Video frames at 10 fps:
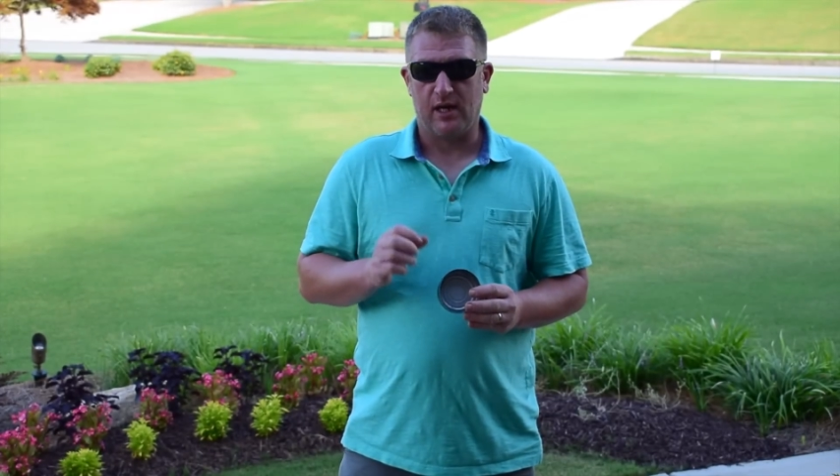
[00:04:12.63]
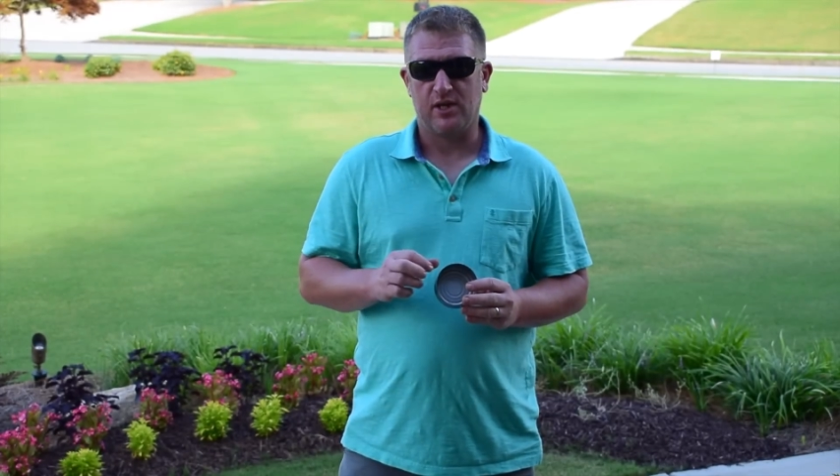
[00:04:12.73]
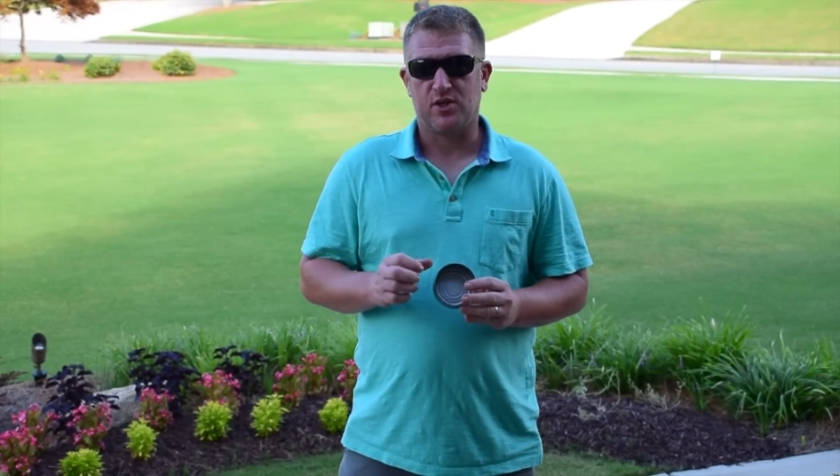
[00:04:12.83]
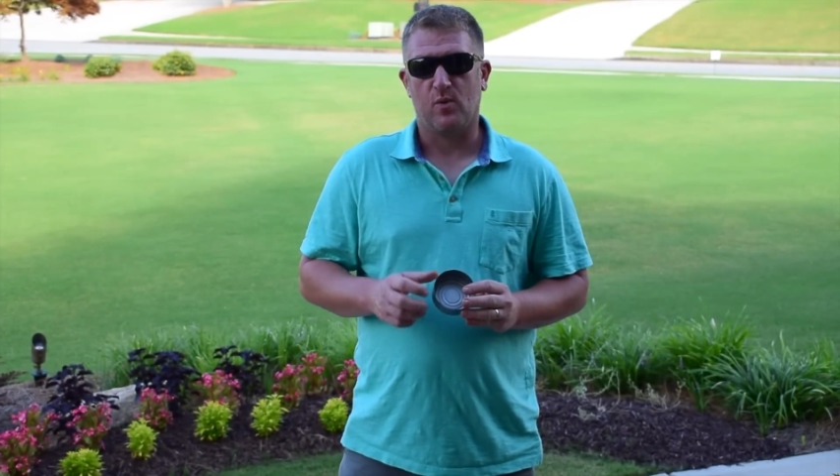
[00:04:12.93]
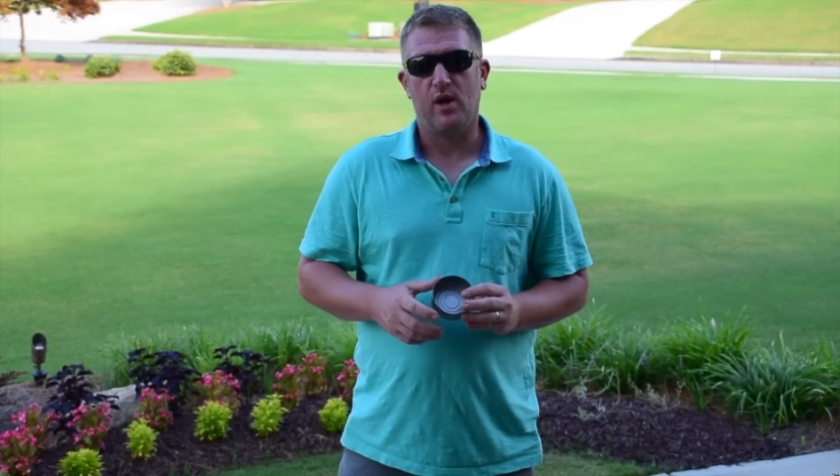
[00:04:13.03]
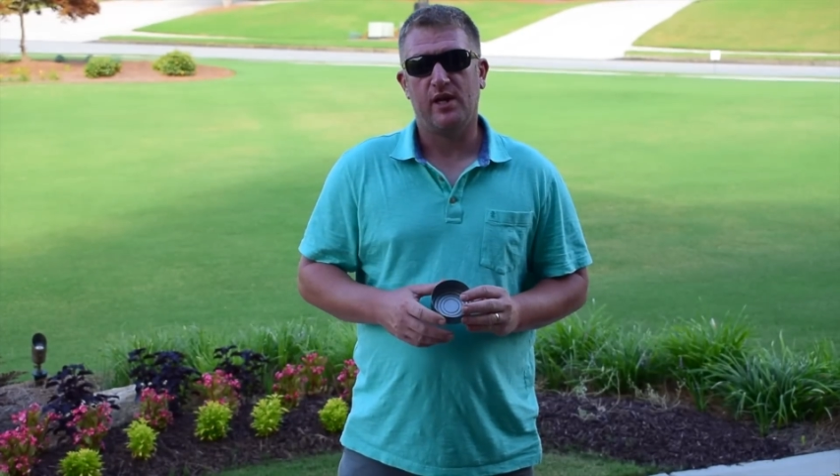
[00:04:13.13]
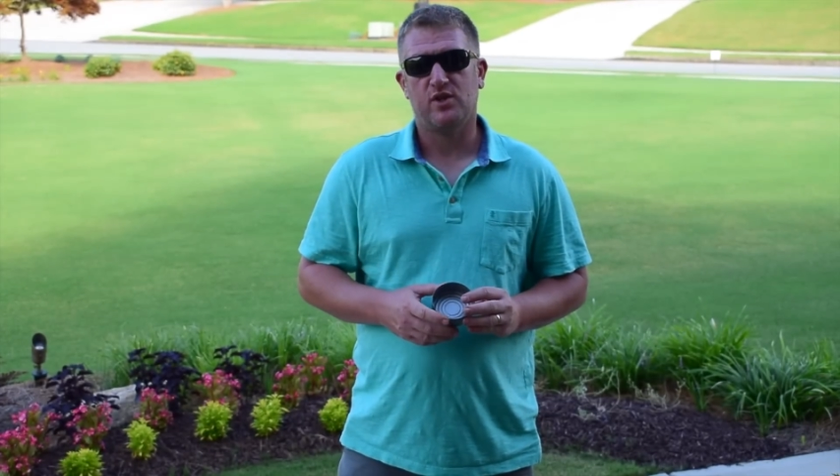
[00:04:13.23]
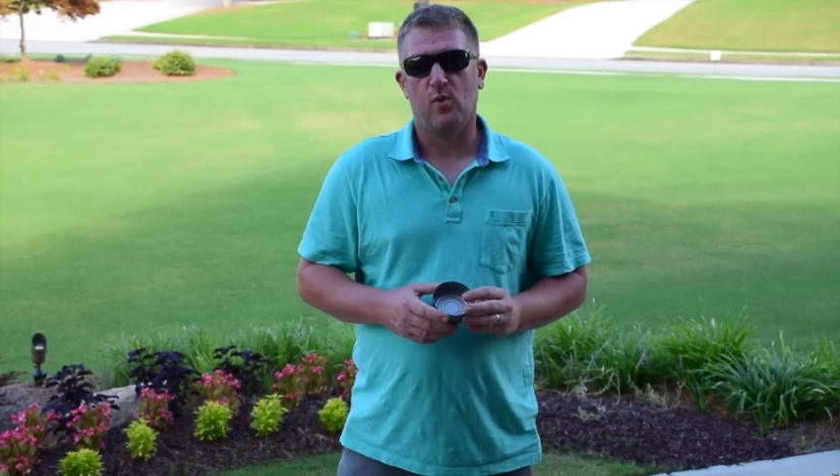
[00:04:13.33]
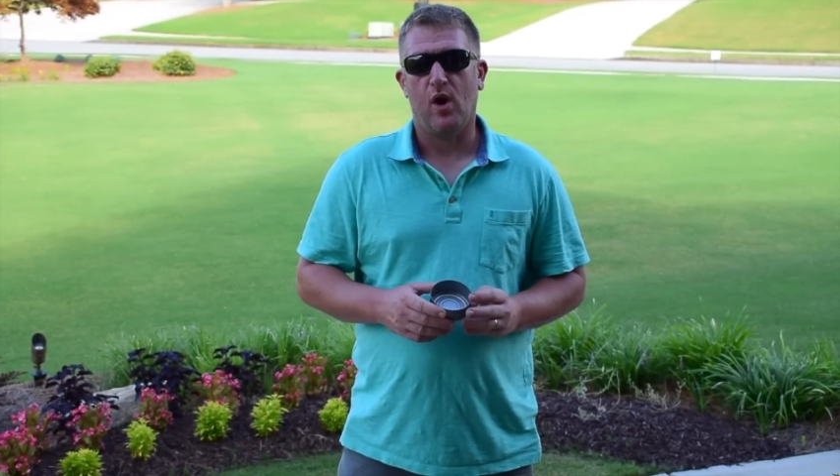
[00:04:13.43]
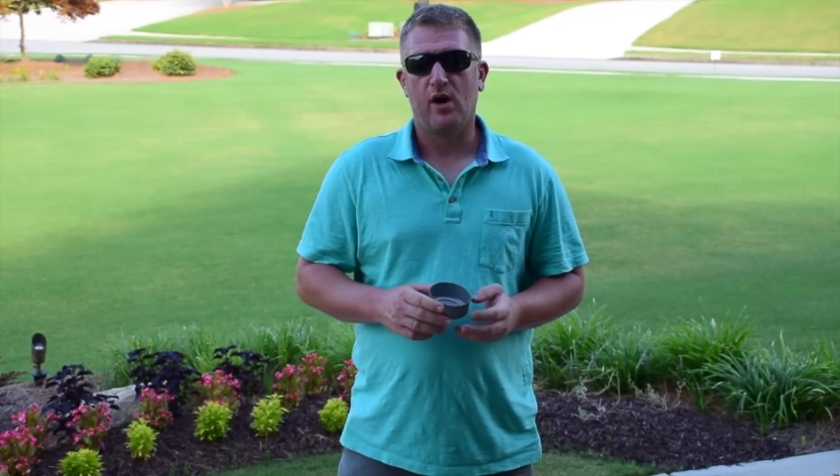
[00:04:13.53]
get your 1 inch
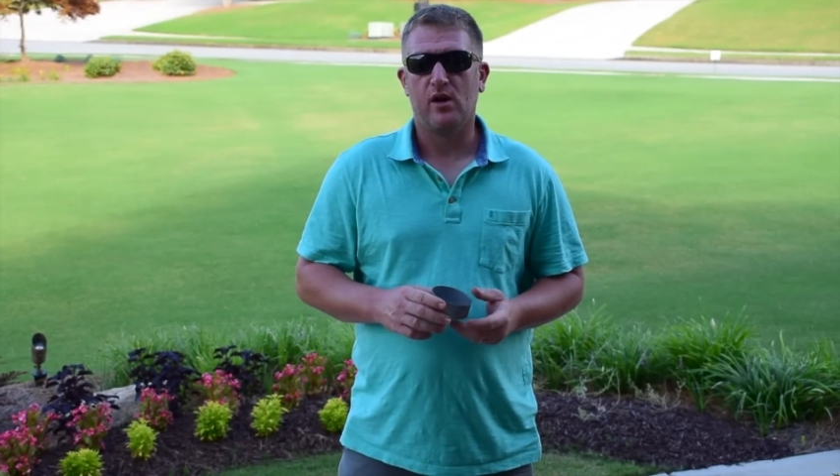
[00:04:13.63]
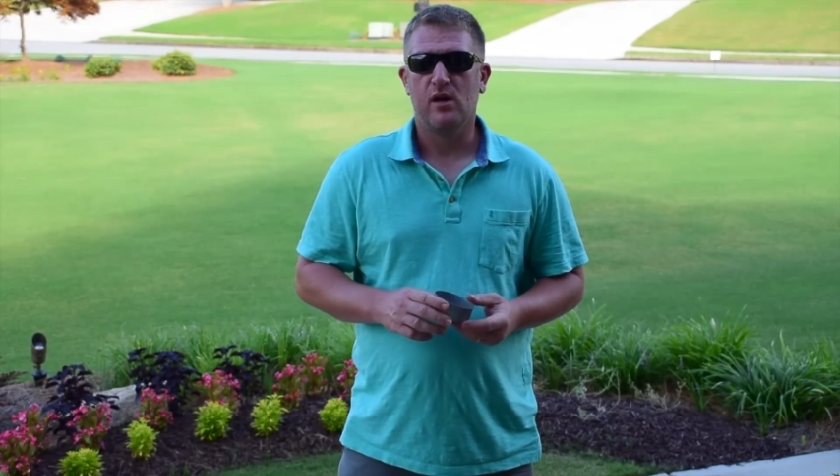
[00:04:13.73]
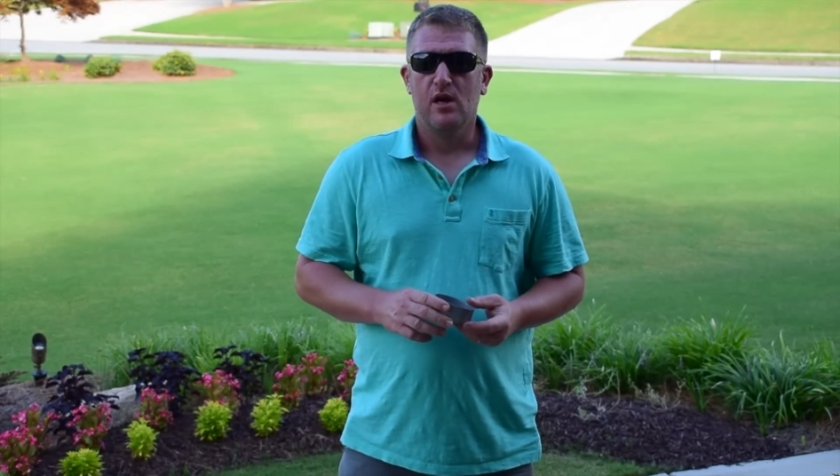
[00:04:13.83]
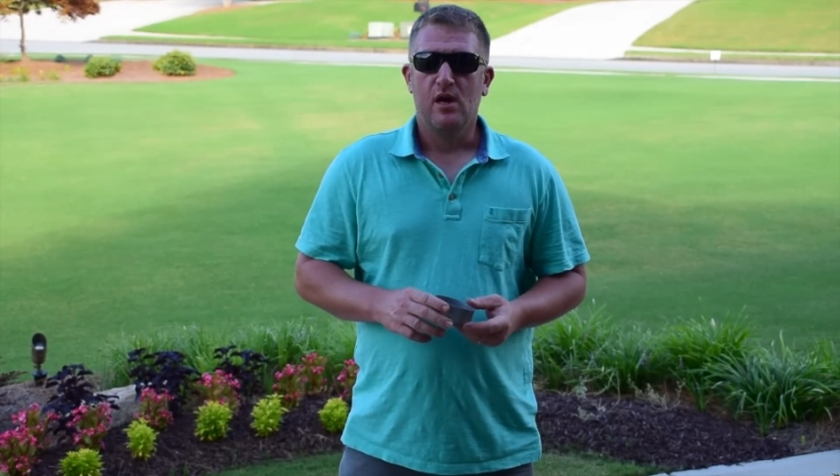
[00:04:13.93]
of water,